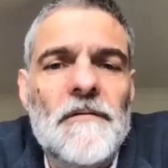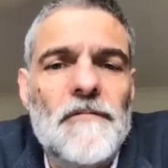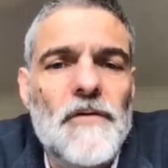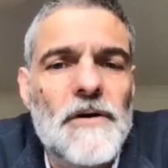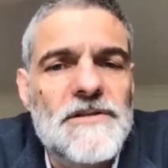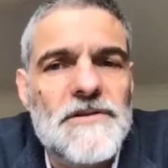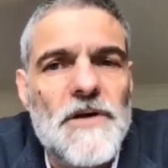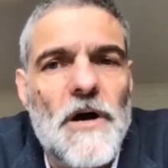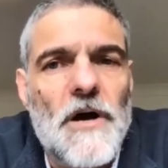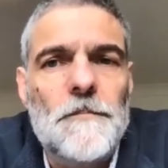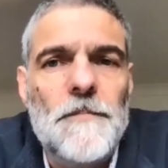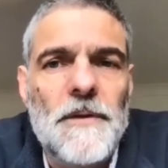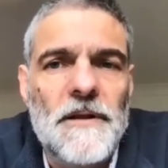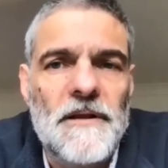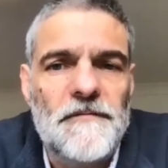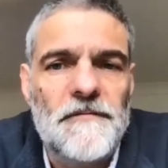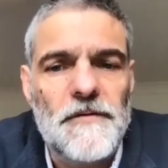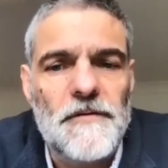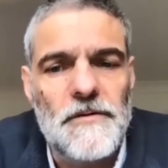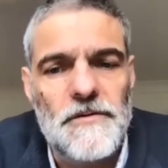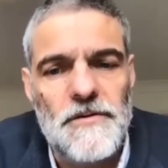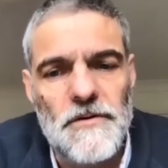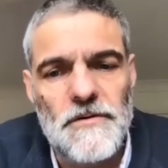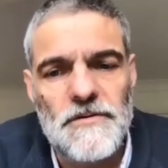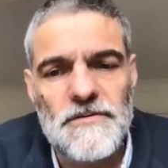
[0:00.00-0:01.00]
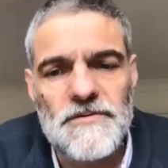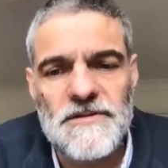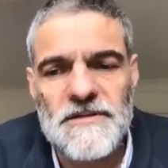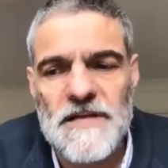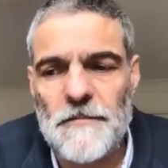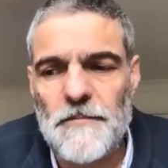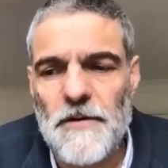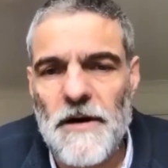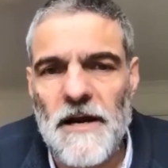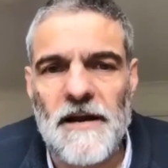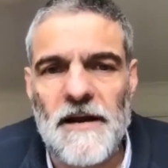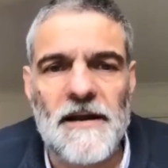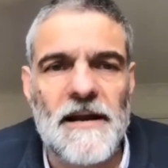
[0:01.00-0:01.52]
For example, if you do
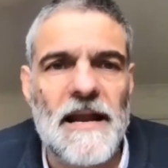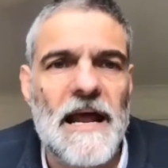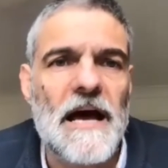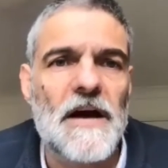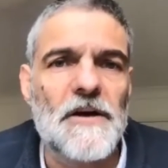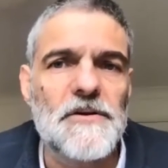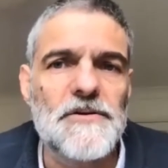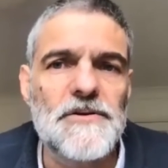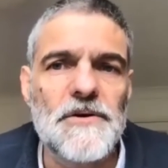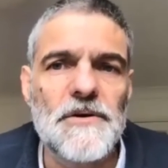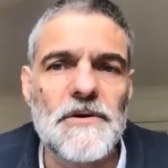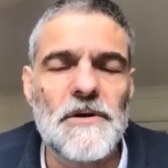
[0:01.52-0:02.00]
separate it out,